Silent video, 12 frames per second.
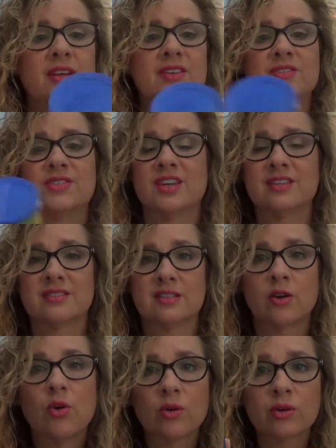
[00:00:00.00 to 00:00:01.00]
is just
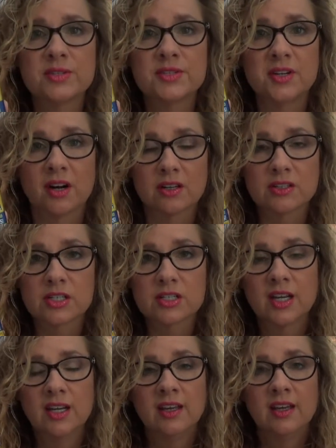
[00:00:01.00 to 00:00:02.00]
the
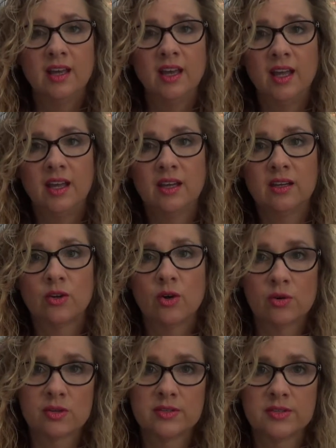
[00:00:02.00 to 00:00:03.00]
cornstarch. And
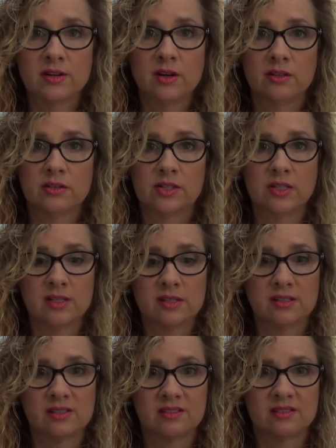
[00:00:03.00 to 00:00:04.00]
cornstarch
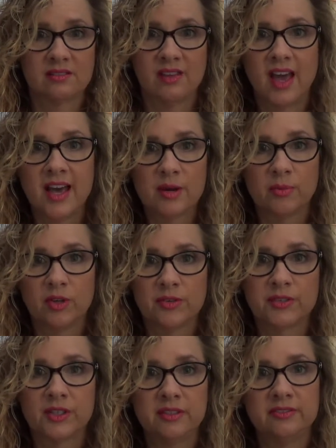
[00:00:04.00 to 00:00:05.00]
is edible,
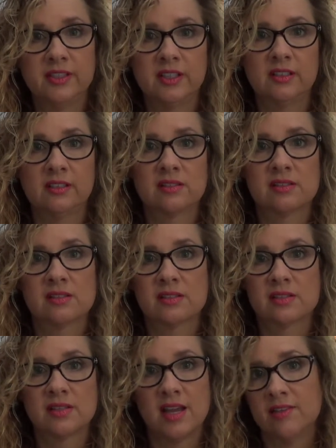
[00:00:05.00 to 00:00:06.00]
so I feel
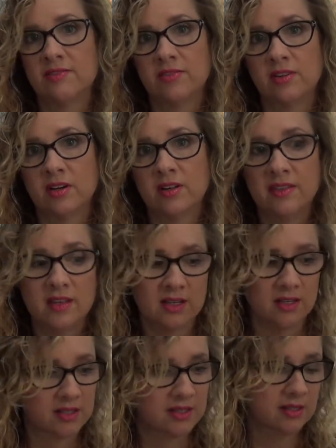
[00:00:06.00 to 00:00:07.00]
safe on
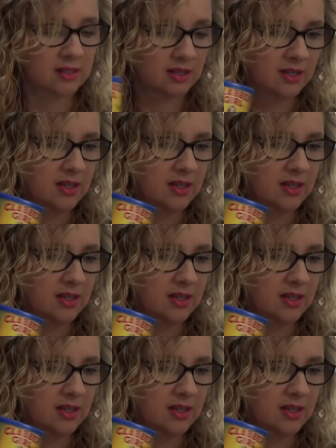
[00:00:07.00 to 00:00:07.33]
this.